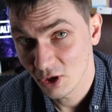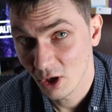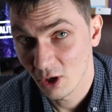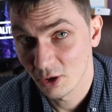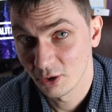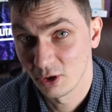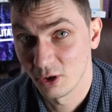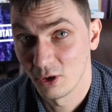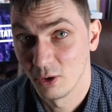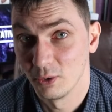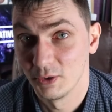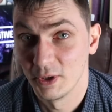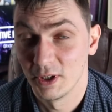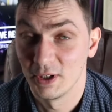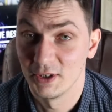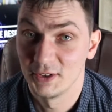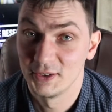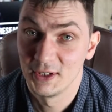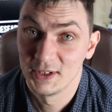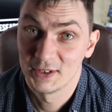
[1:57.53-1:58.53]
article
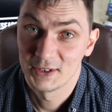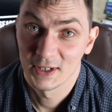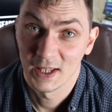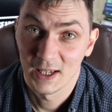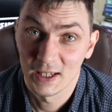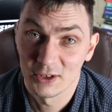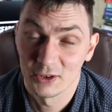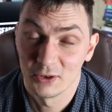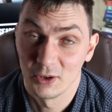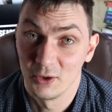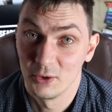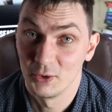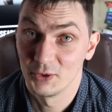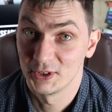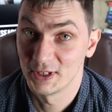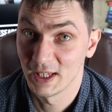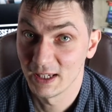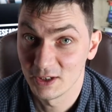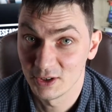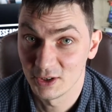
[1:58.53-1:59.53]
there is this nice little
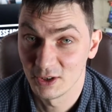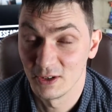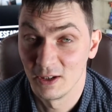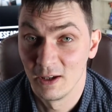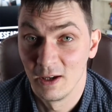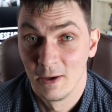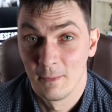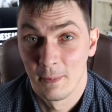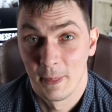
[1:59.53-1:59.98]
section